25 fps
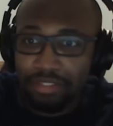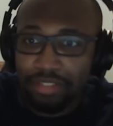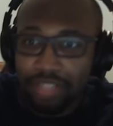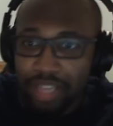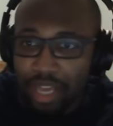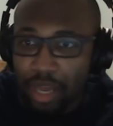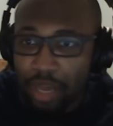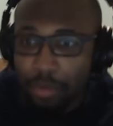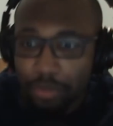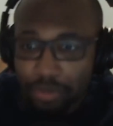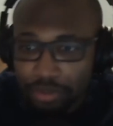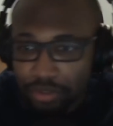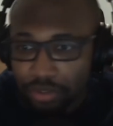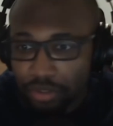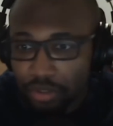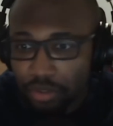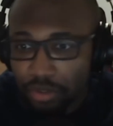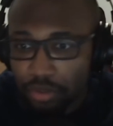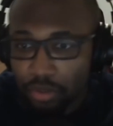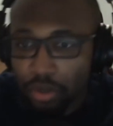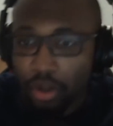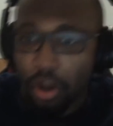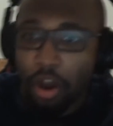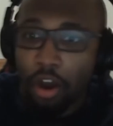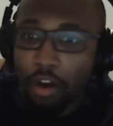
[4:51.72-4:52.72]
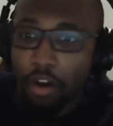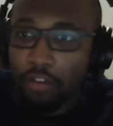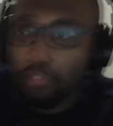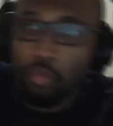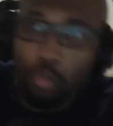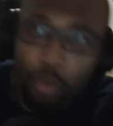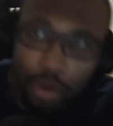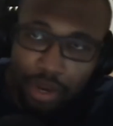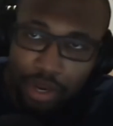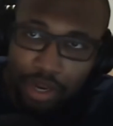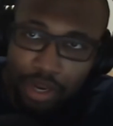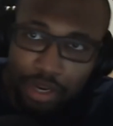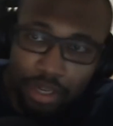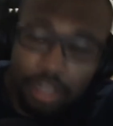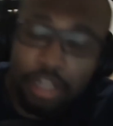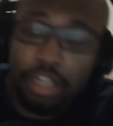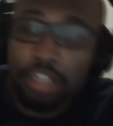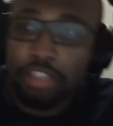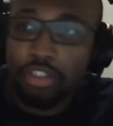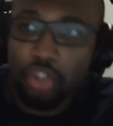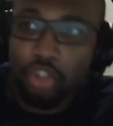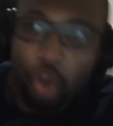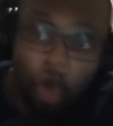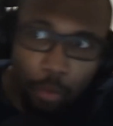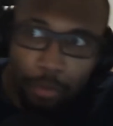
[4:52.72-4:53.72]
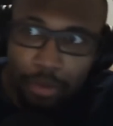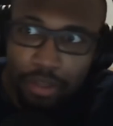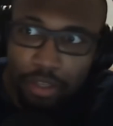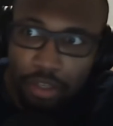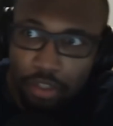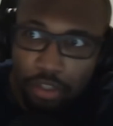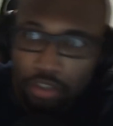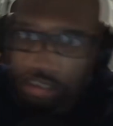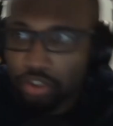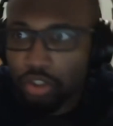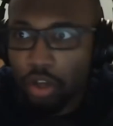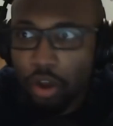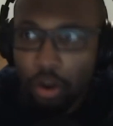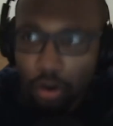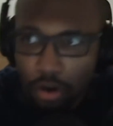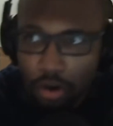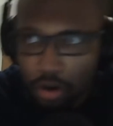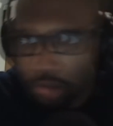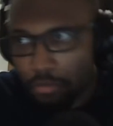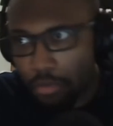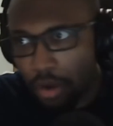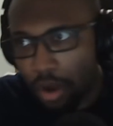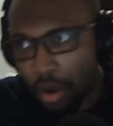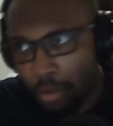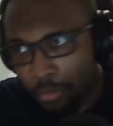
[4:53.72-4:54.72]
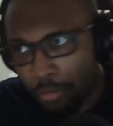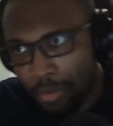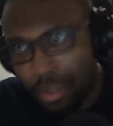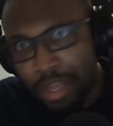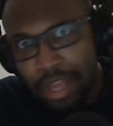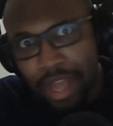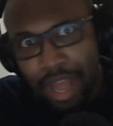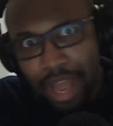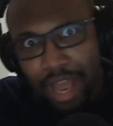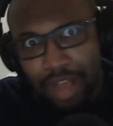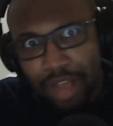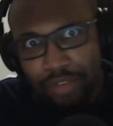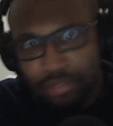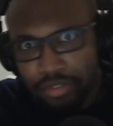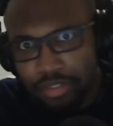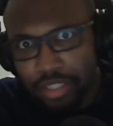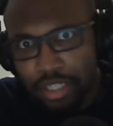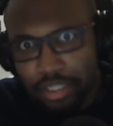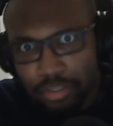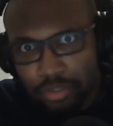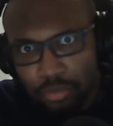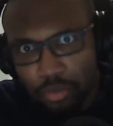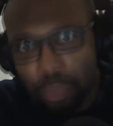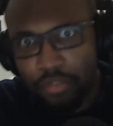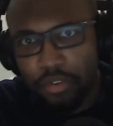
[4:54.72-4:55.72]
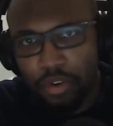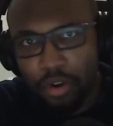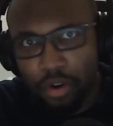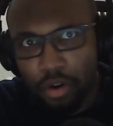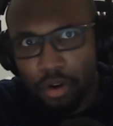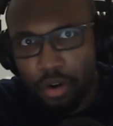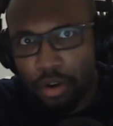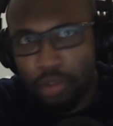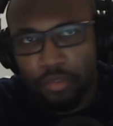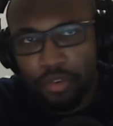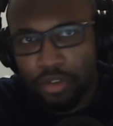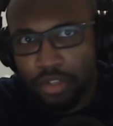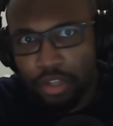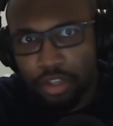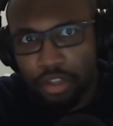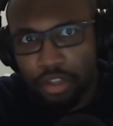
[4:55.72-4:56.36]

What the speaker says: episode of when Tomoya saw her mom have sex with her of another